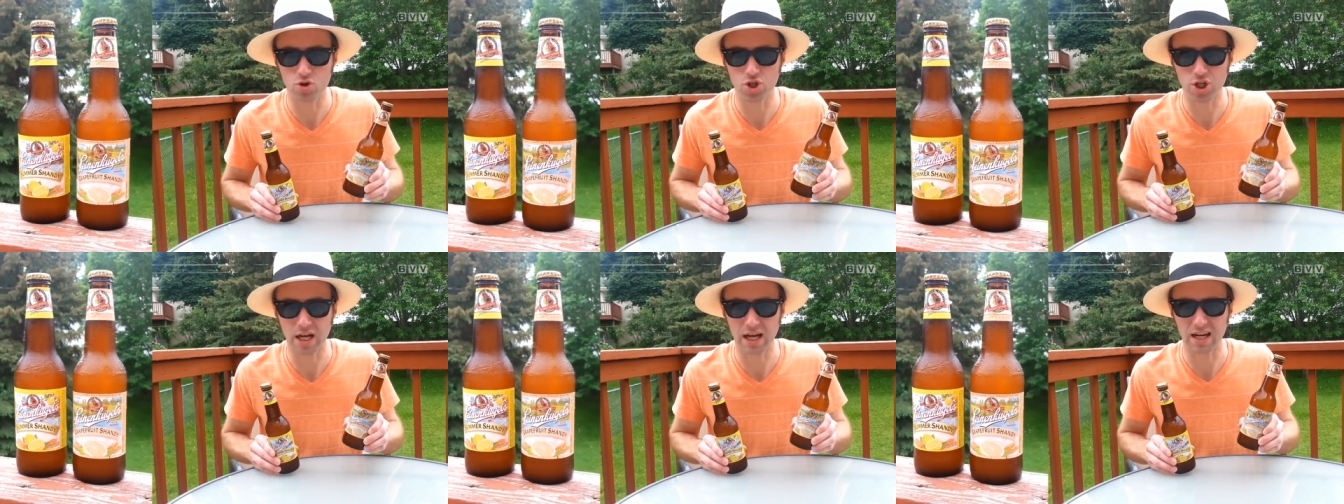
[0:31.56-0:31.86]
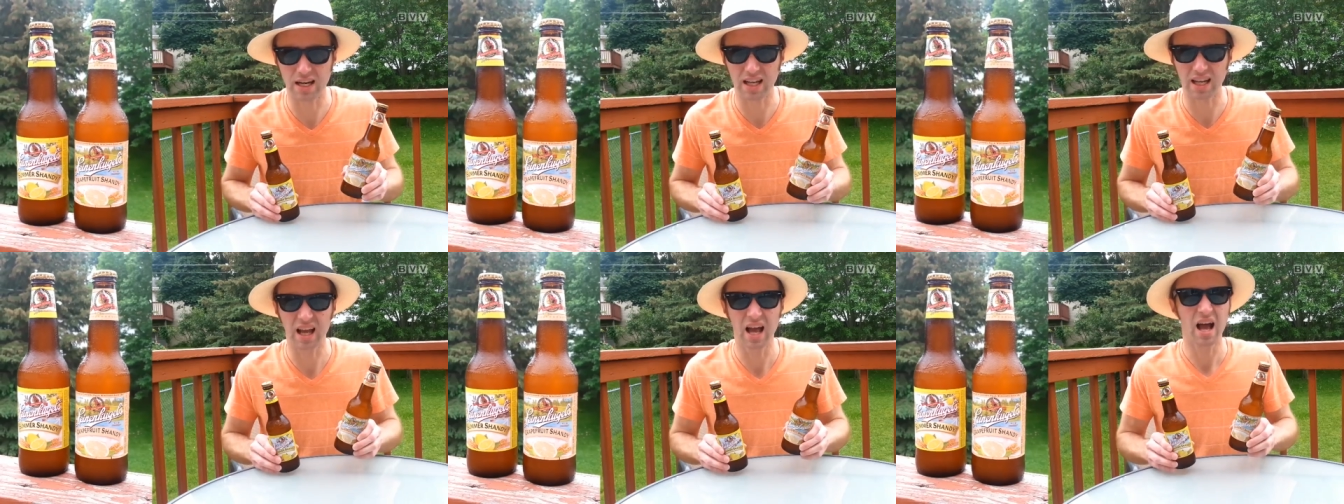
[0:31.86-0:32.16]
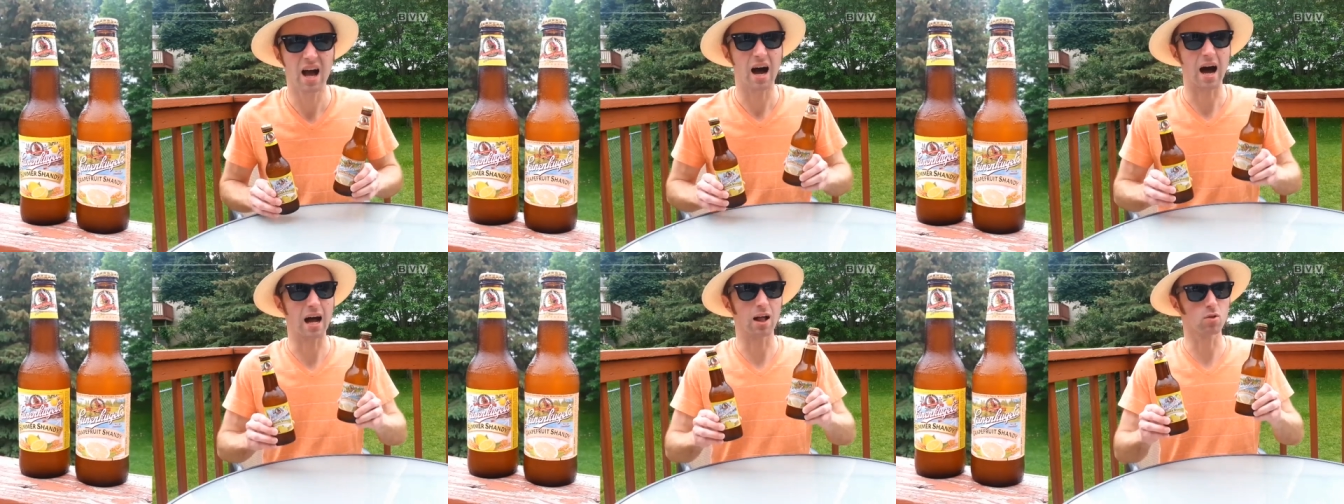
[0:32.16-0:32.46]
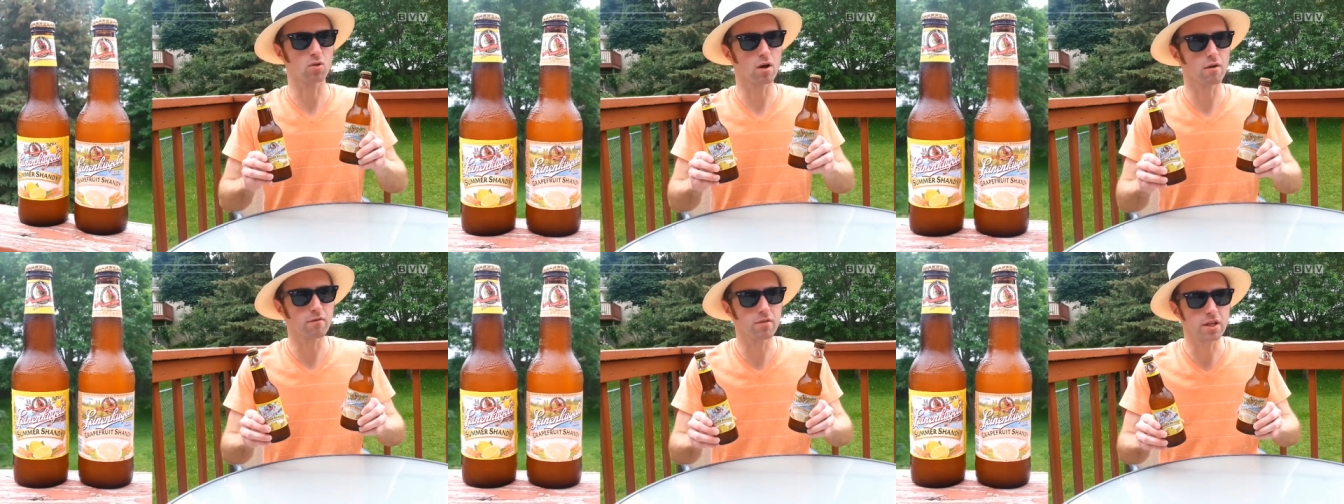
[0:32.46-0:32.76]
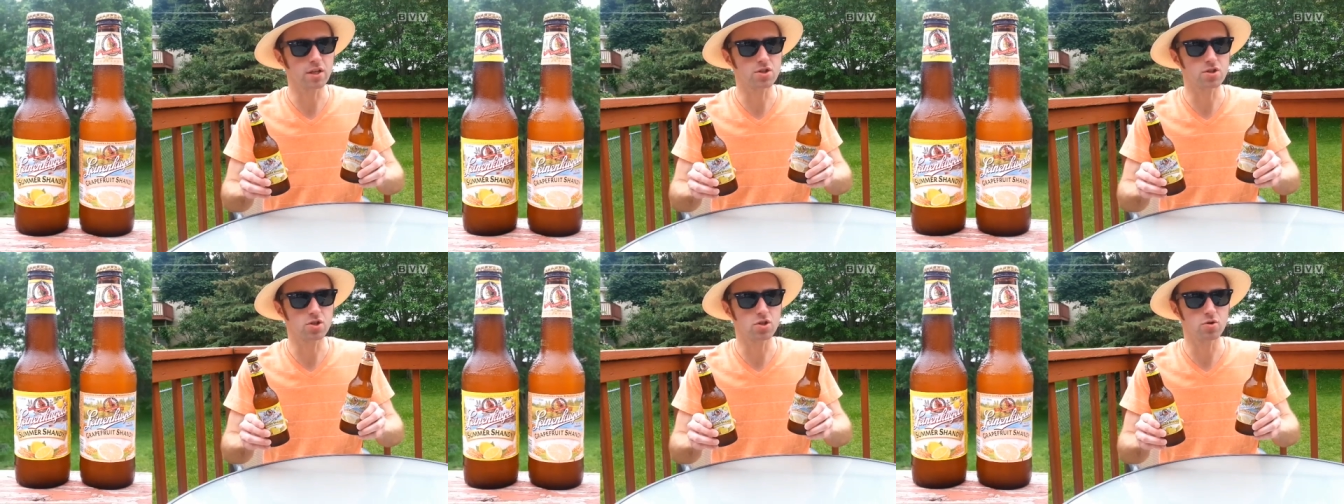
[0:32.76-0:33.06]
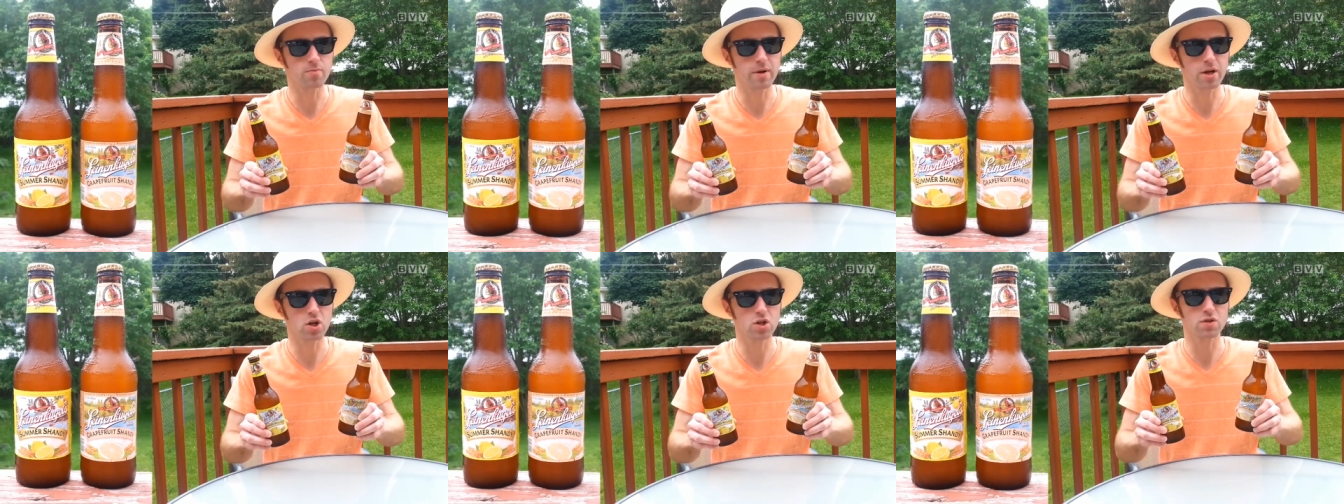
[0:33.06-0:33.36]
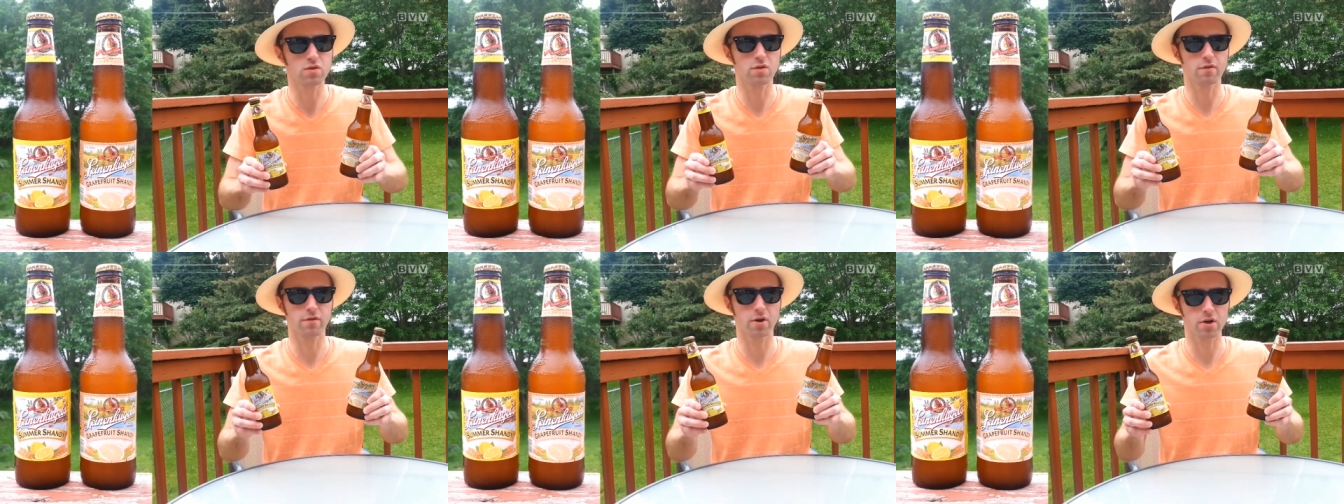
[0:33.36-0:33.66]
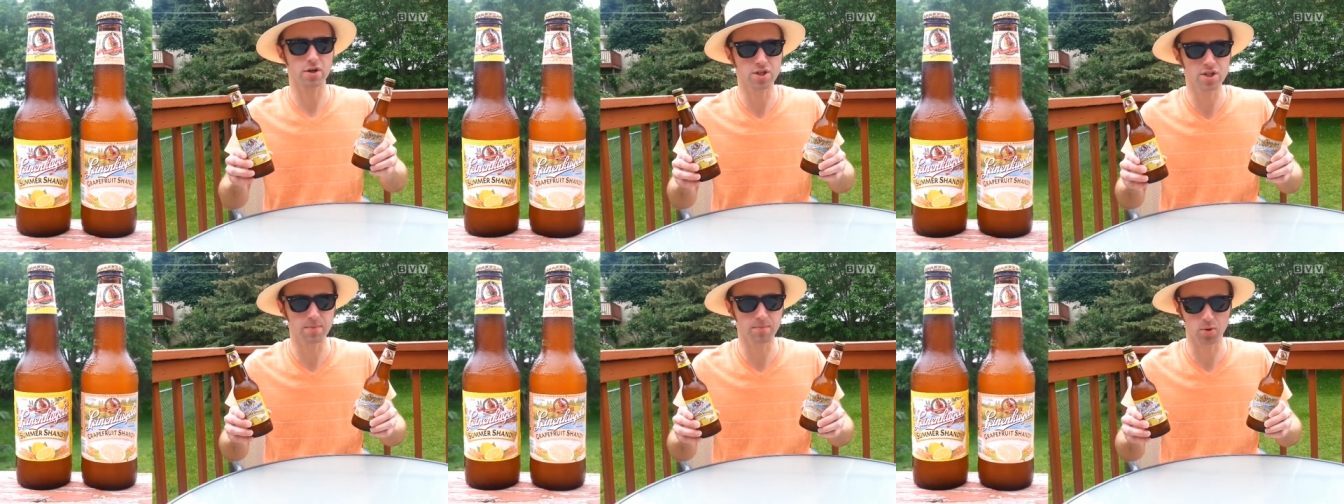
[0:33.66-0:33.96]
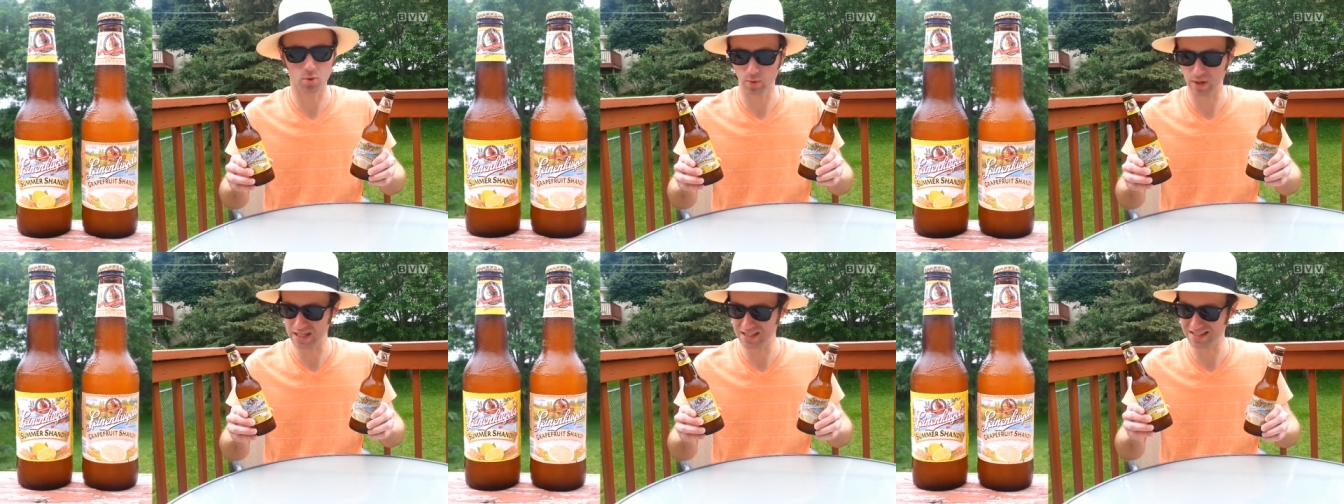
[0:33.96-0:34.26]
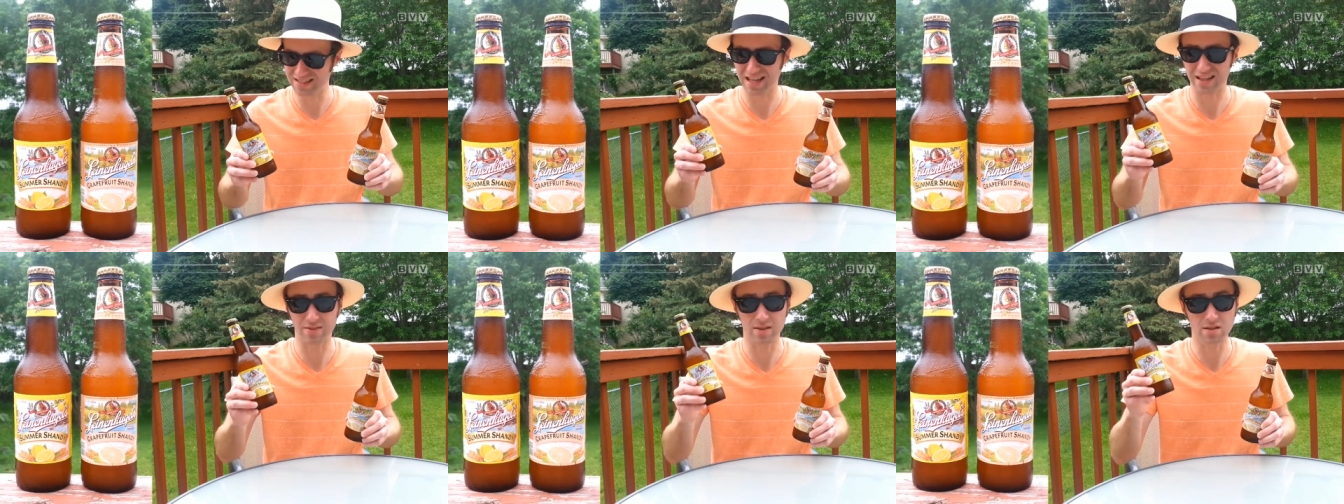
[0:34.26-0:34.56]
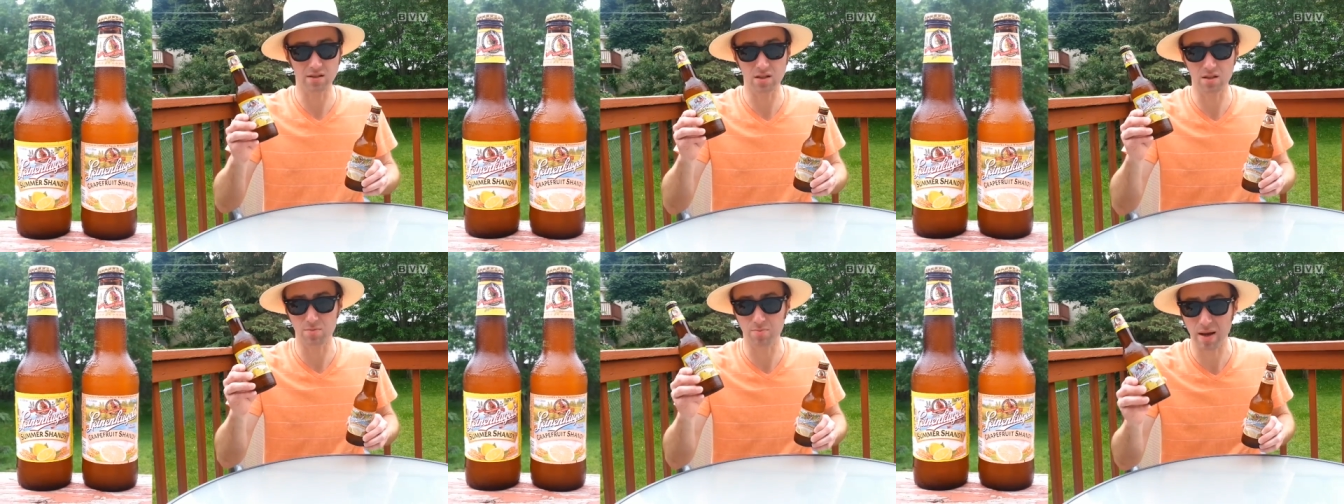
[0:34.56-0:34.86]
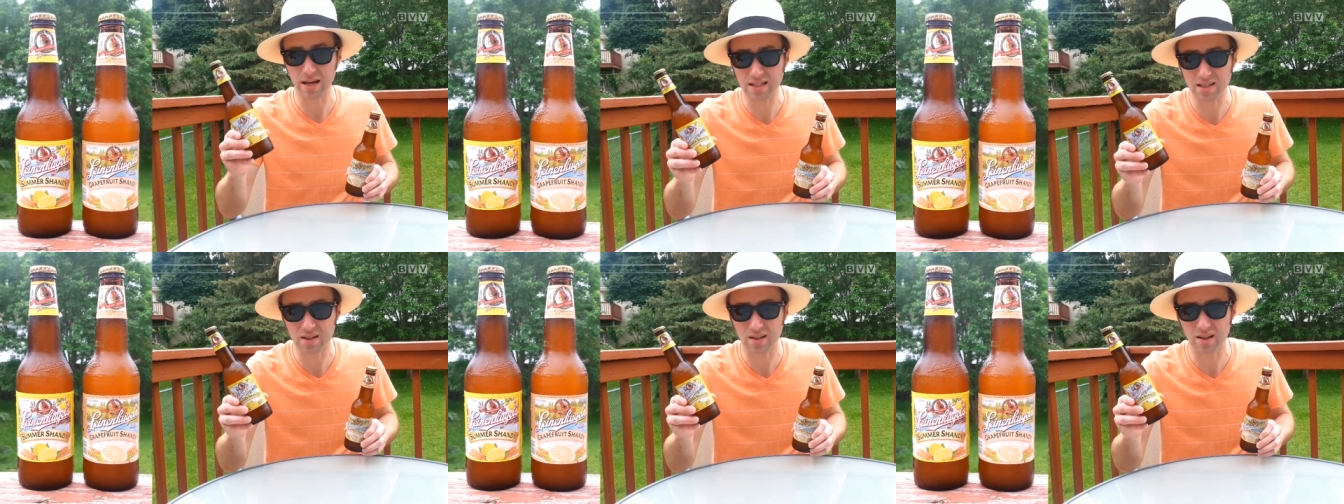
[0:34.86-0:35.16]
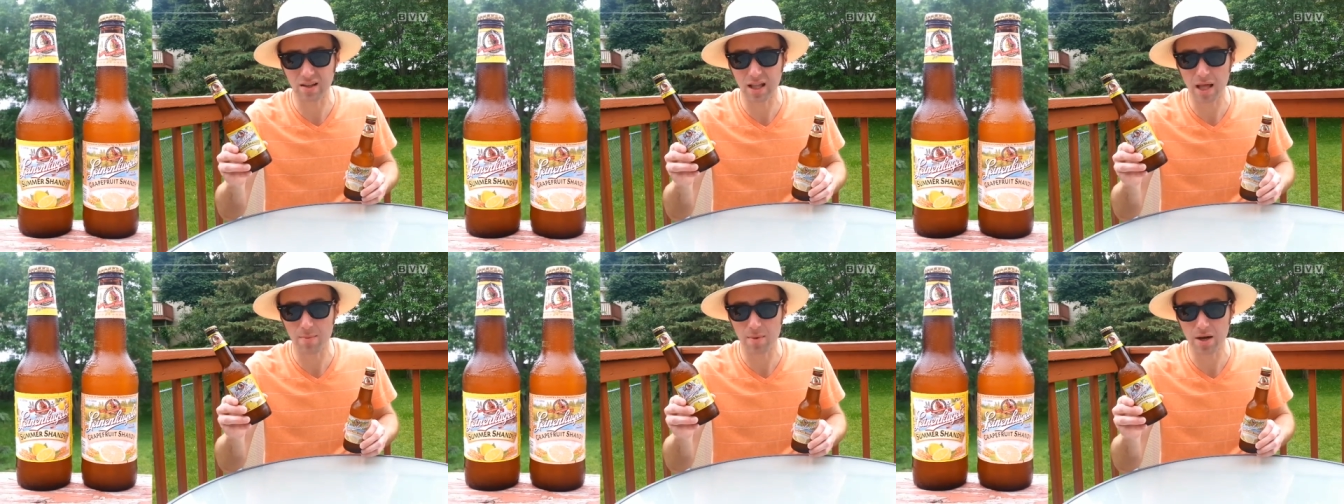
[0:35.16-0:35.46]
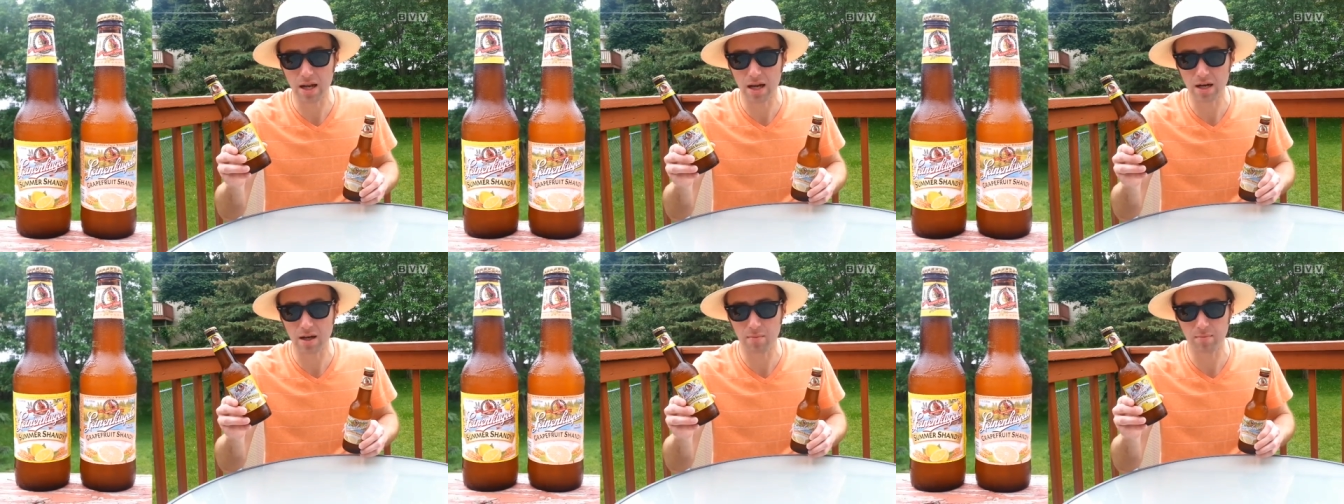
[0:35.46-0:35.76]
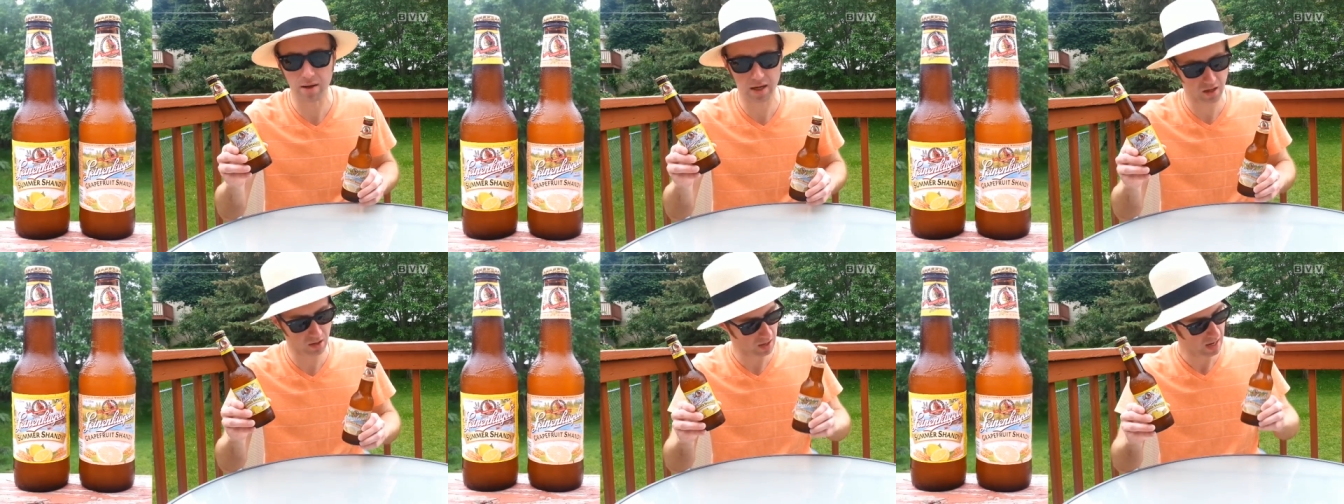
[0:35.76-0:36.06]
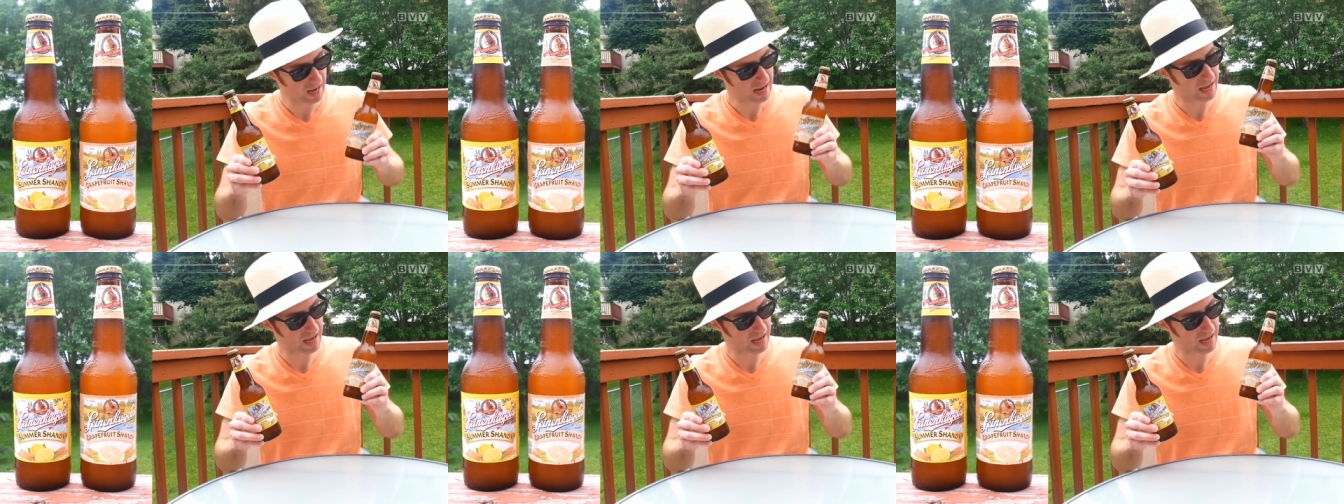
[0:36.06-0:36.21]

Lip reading: Shandy. I love these two beers for the very simple reason that this is basically lemonade and beer,